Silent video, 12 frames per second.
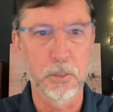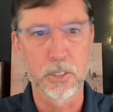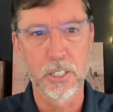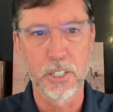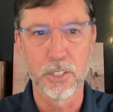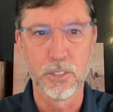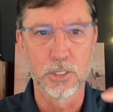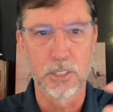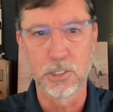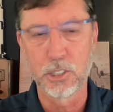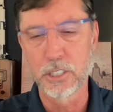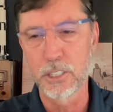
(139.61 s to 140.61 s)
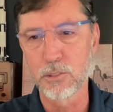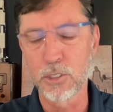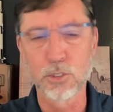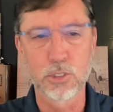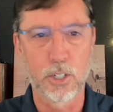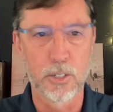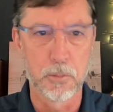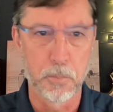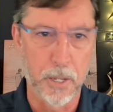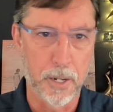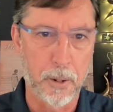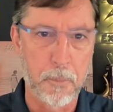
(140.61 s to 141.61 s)
You're going to use a general term
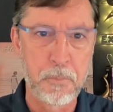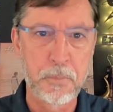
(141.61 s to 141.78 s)
there.